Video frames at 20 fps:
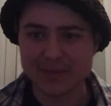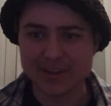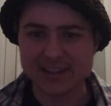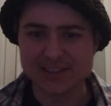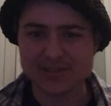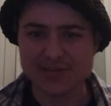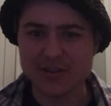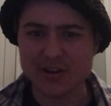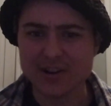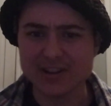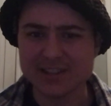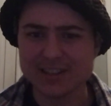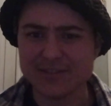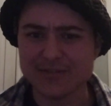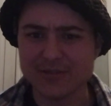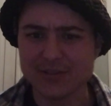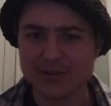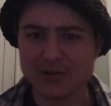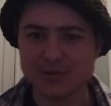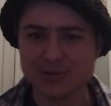it's very
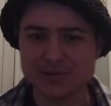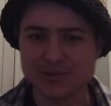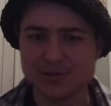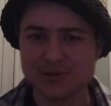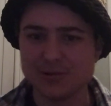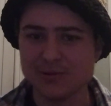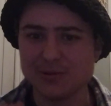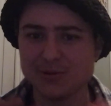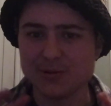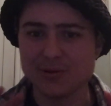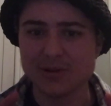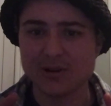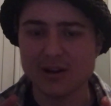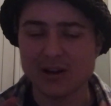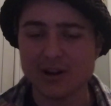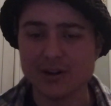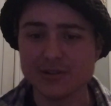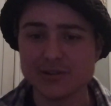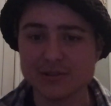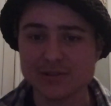difficult to
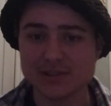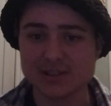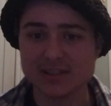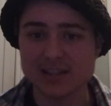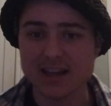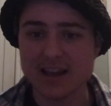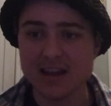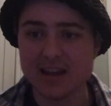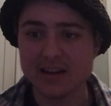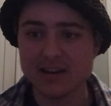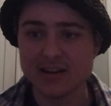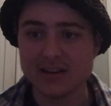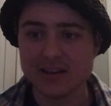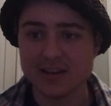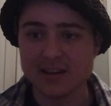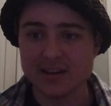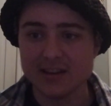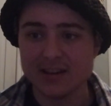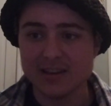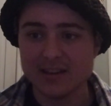understand
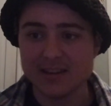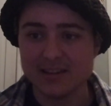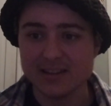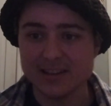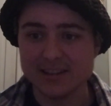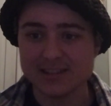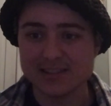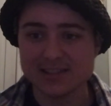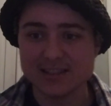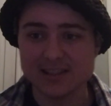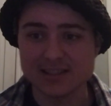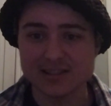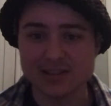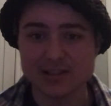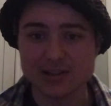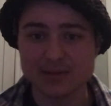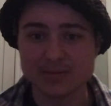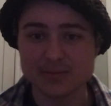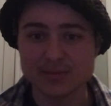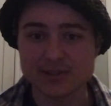these
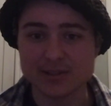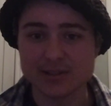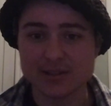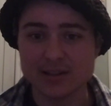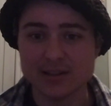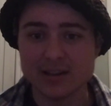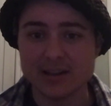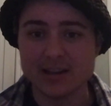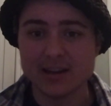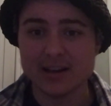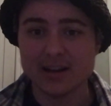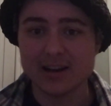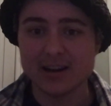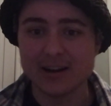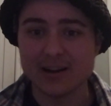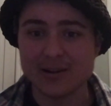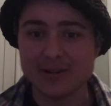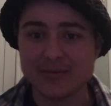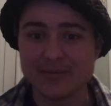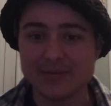systems,
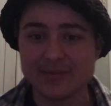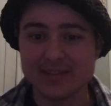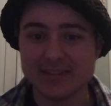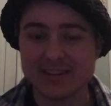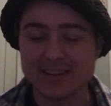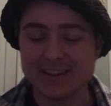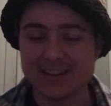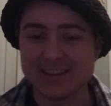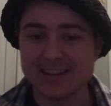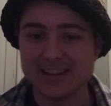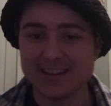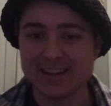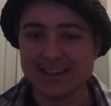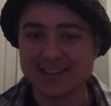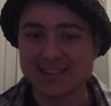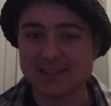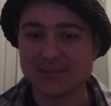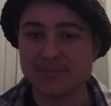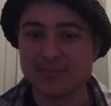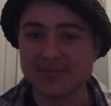um,
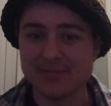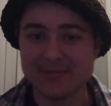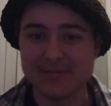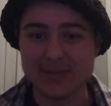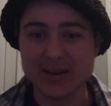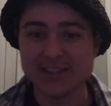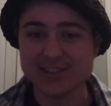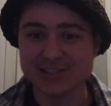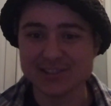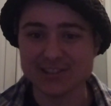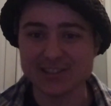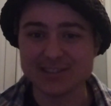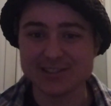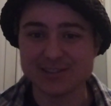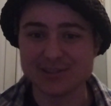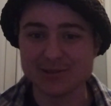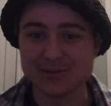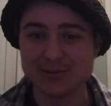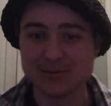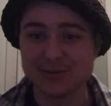especially
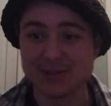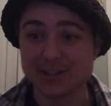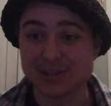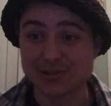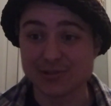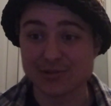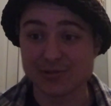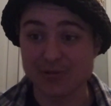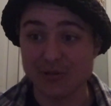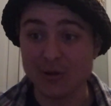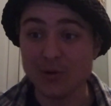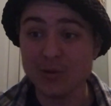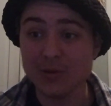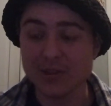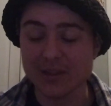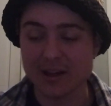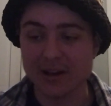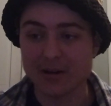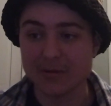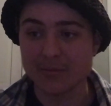to control
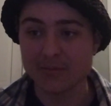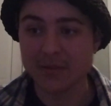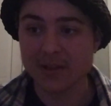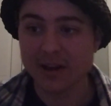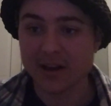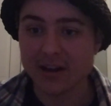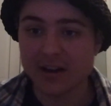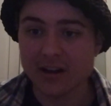them.